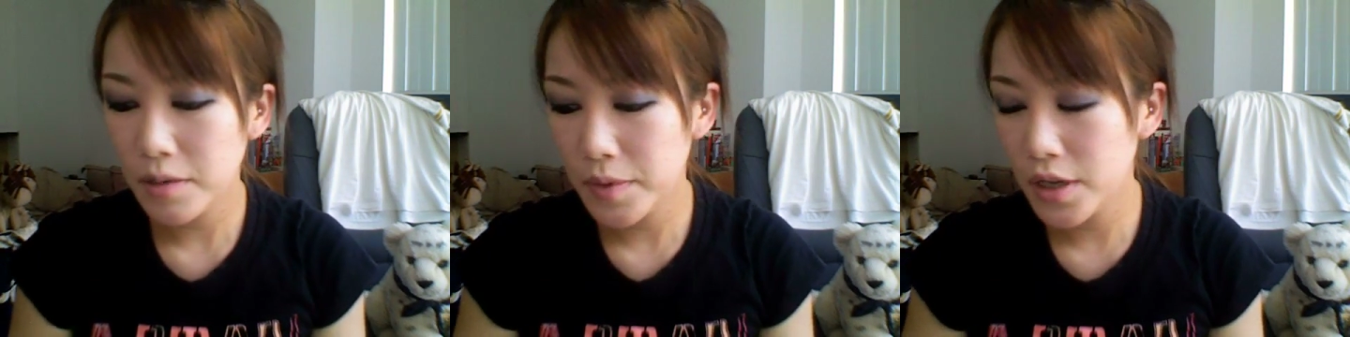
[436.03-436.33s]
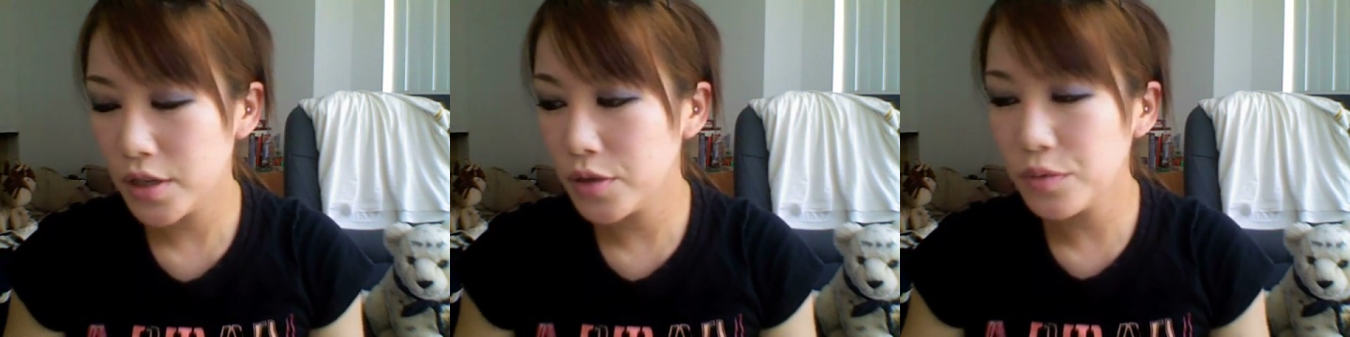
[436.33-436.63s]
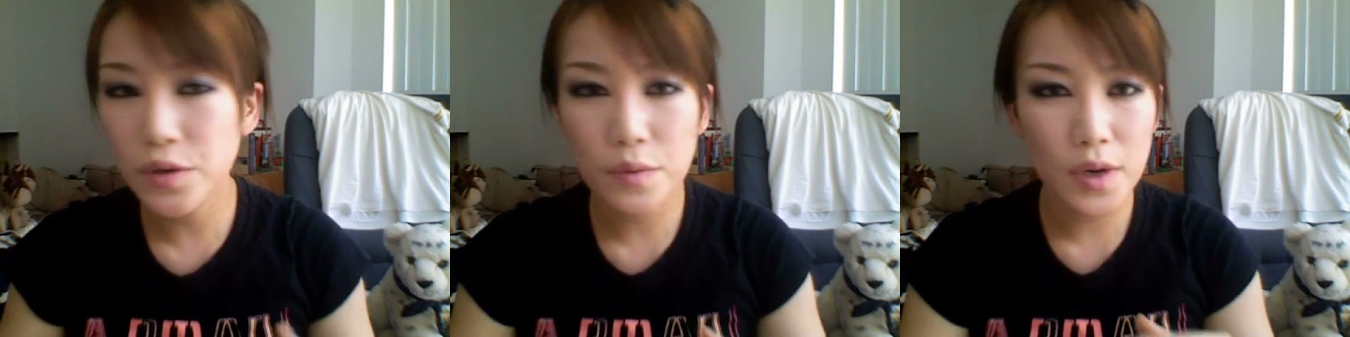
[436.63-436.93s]
but you
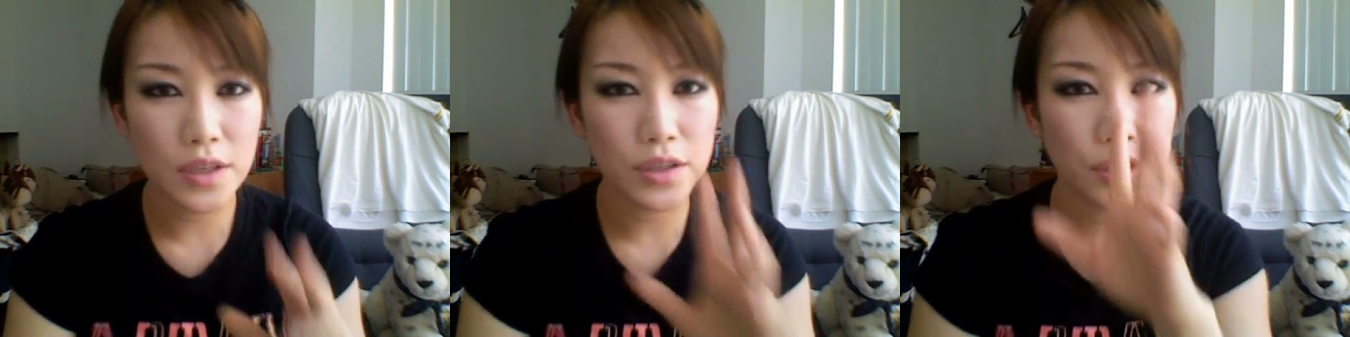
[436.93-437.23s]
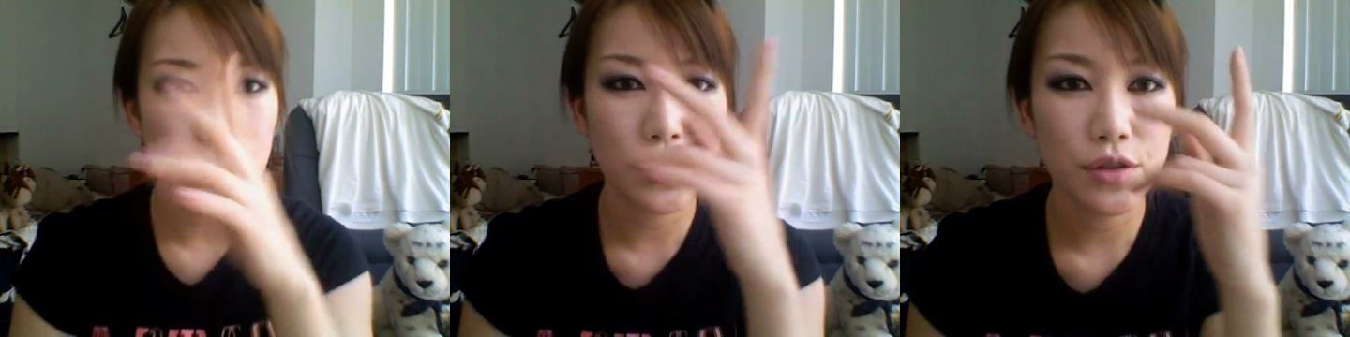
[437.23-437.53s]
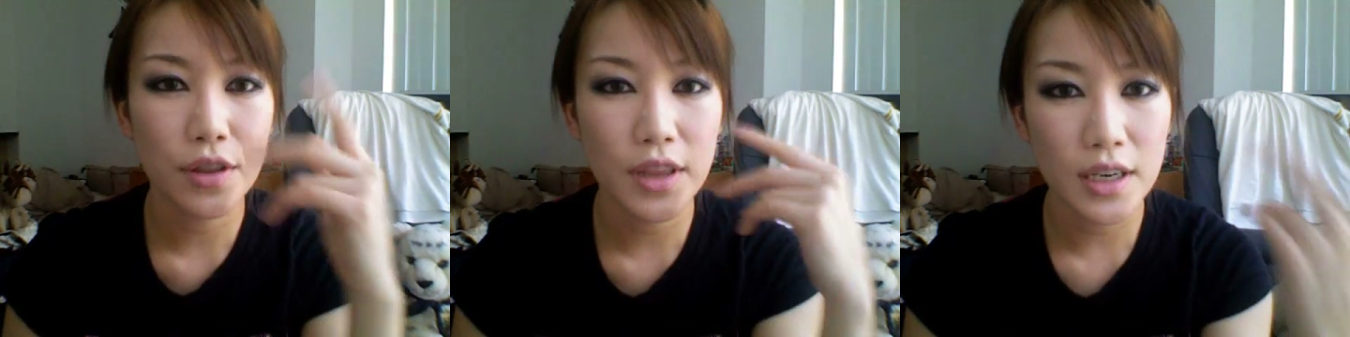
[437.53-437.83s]
wouldn't want to
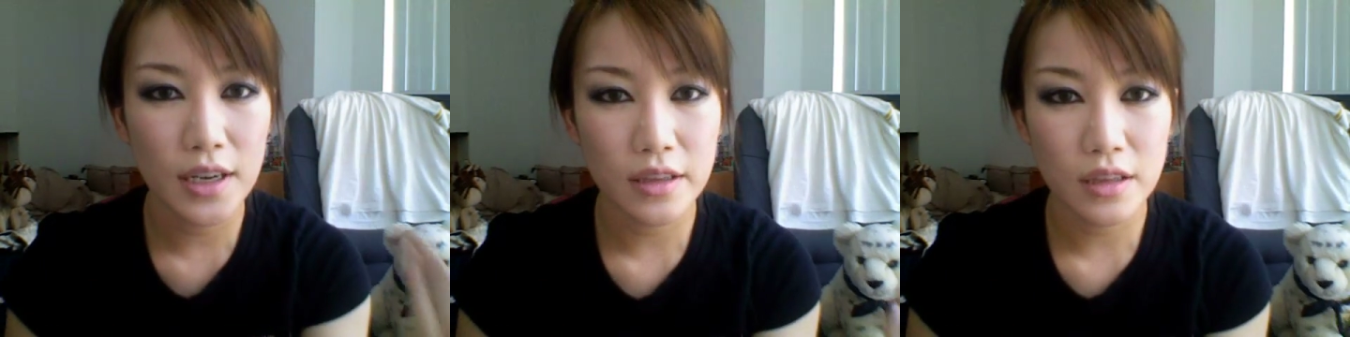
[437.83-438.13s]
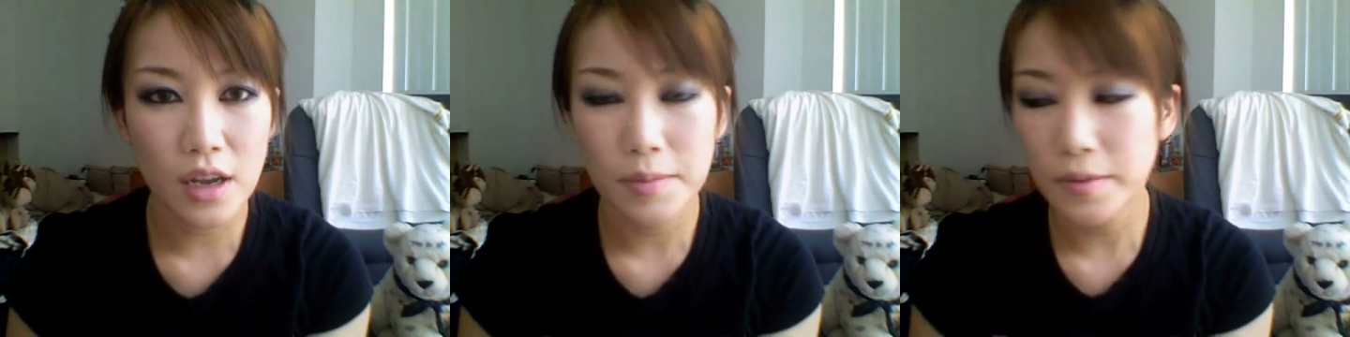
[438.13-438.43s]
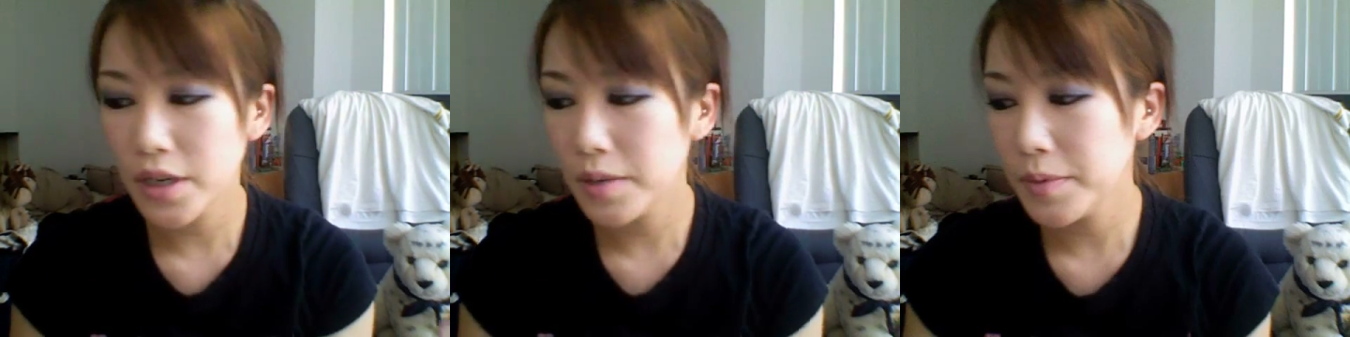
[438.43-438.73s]
thin out the top
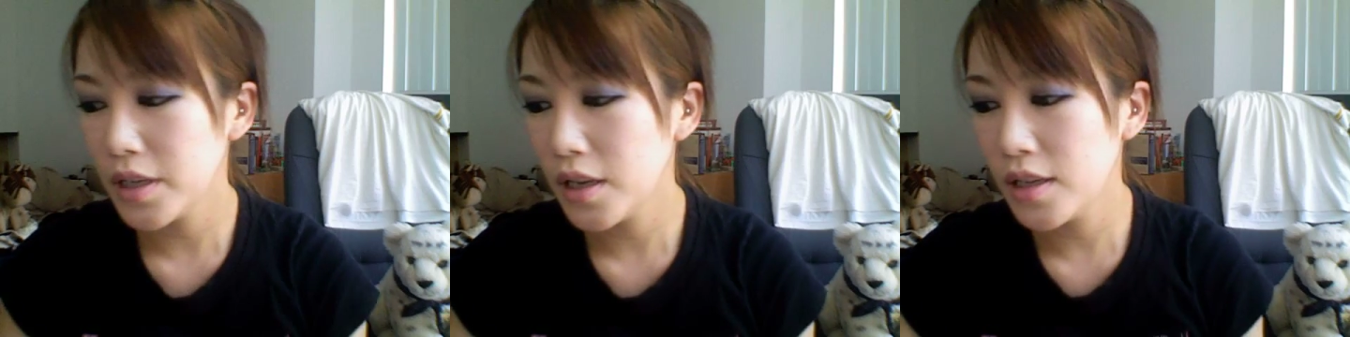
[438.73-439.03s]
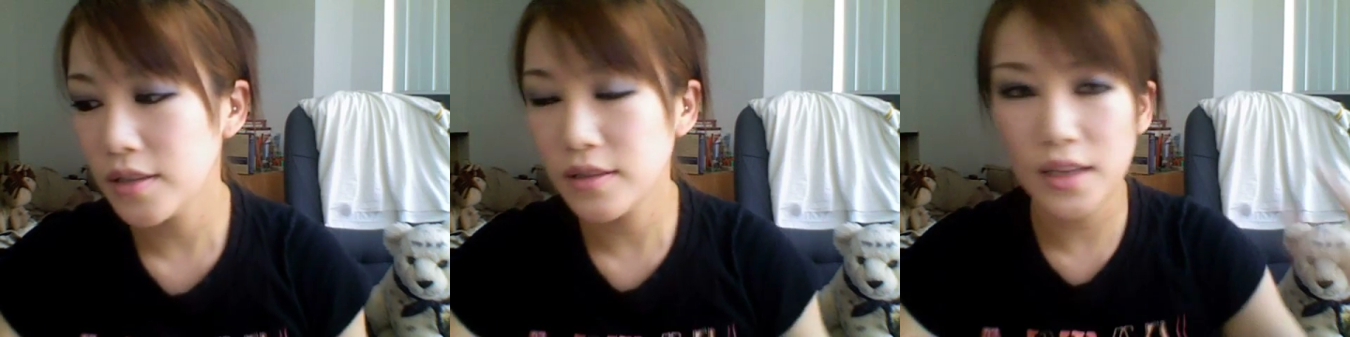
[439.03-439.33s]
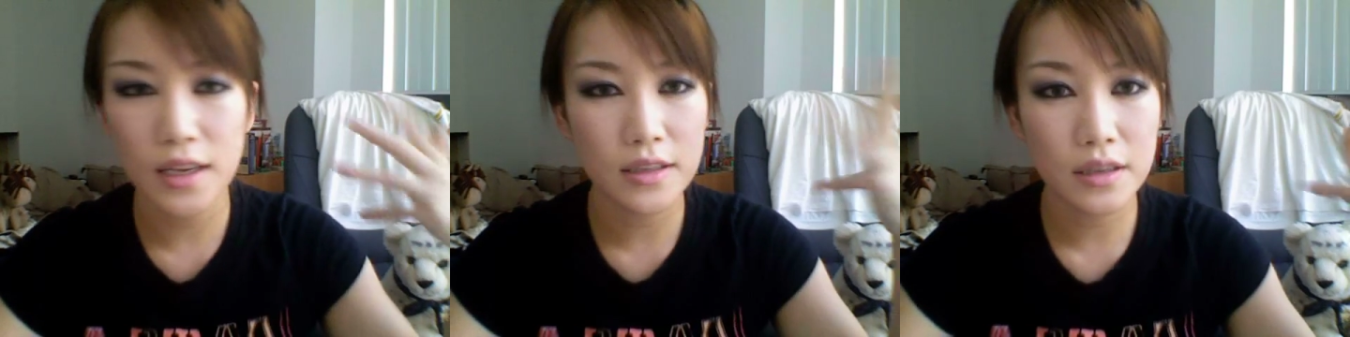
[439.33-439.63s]
layer because
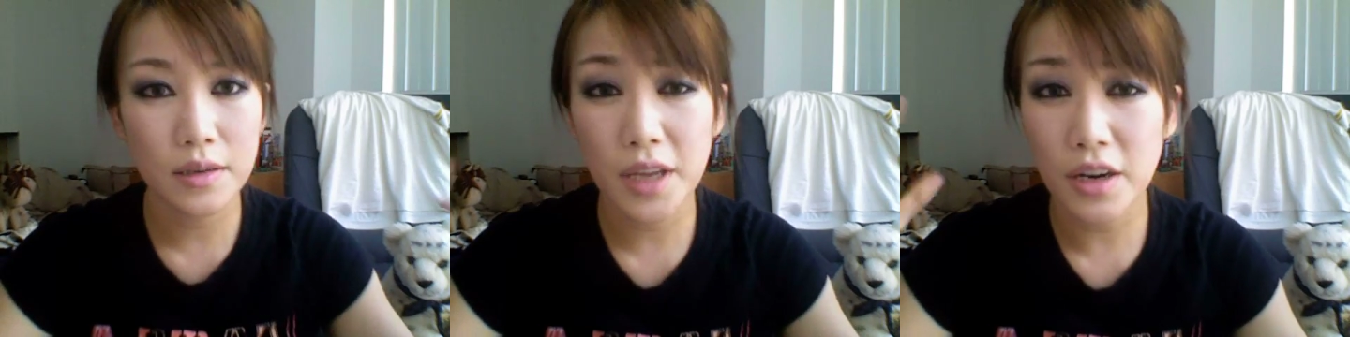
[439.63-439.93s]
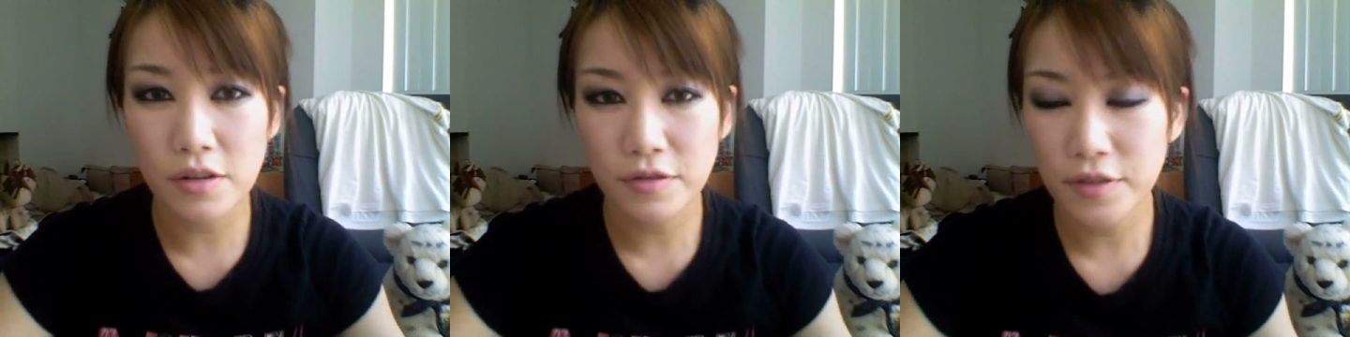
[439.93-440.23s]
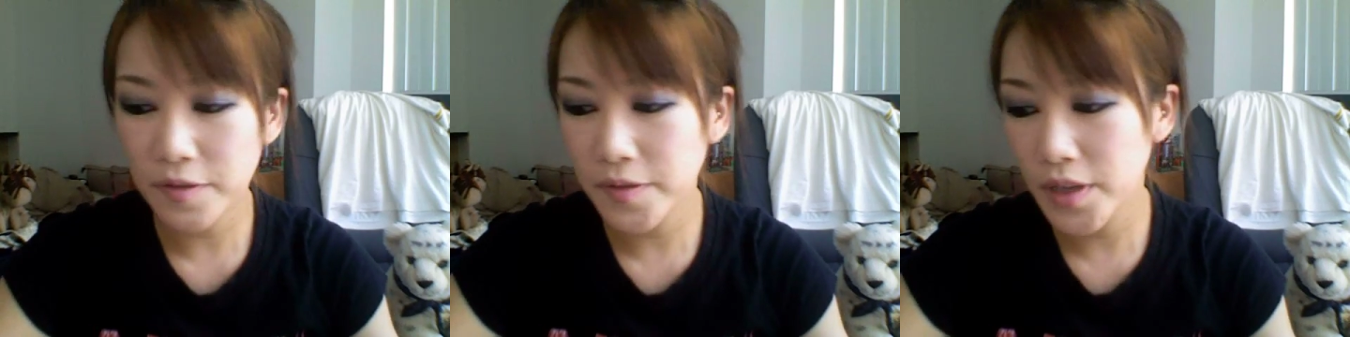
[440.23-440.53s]
then it's gonna get all
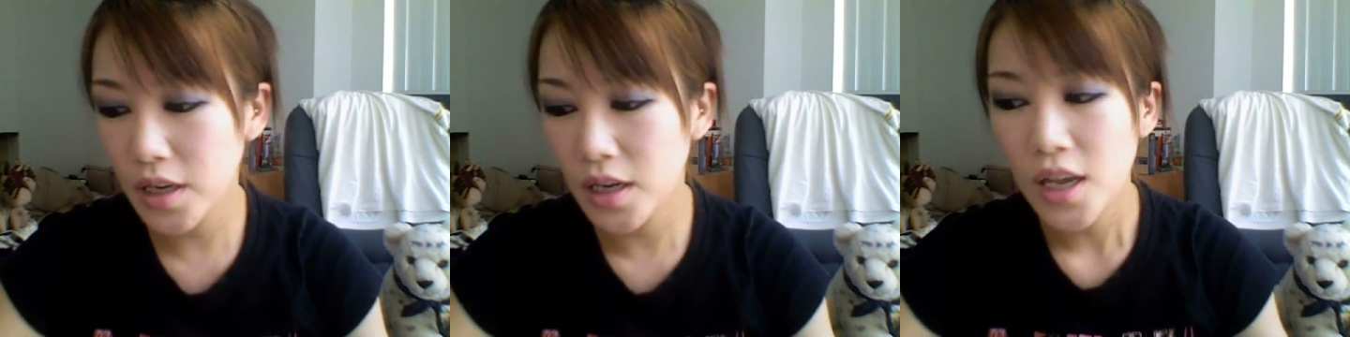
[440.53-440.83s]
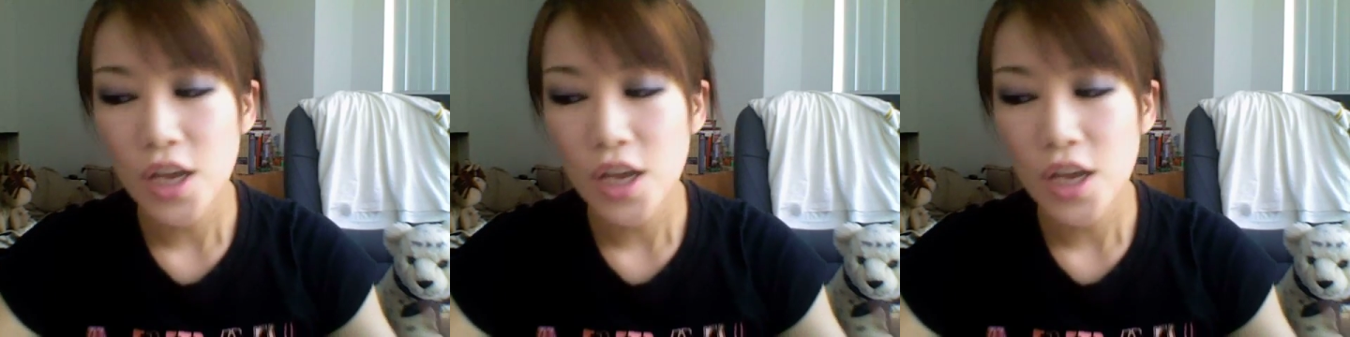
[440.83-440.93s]
fluffy, and